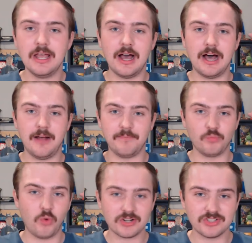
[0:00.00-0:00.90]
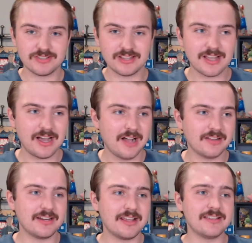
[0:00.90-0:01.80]
Um, watch this at the
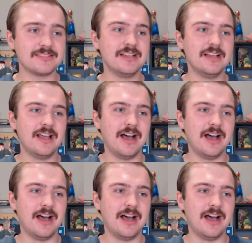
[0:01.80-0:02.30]
holidays.